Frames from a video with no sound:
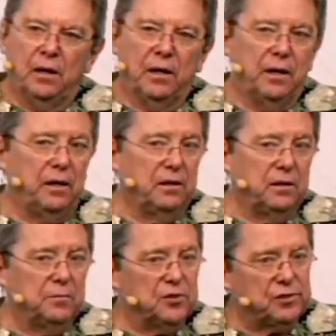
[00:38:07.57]
That ain't
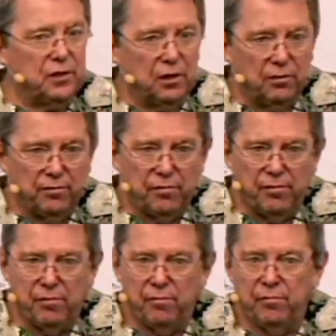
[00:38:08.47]
nothing but self.
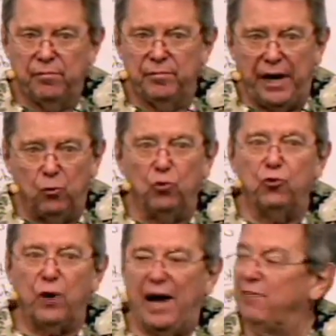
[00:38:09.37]
That will
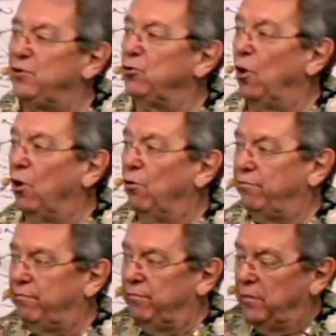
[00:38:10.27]
drive you
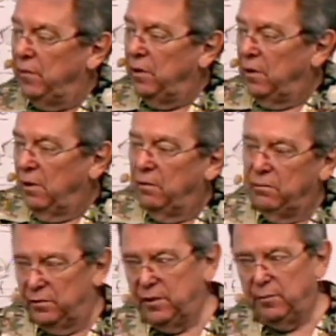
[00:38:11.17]
off
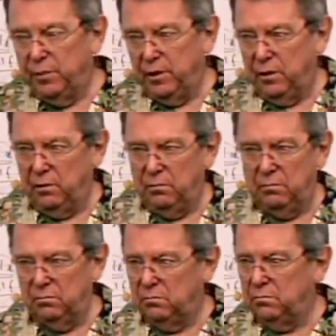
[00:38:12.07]
the deep end.
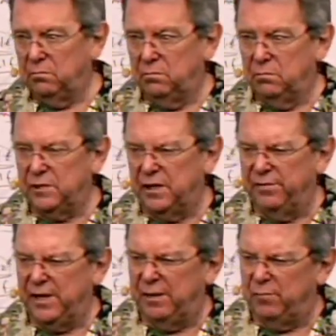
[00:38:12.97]
Does that
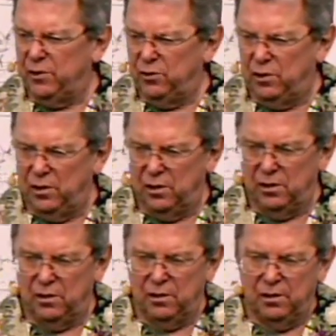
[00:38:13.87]
ever happen to you?
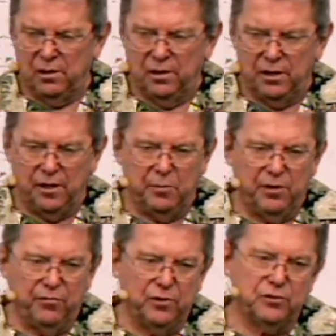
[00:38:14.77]
You ever
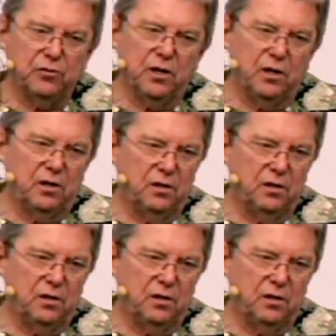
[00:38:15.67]
been frustrated?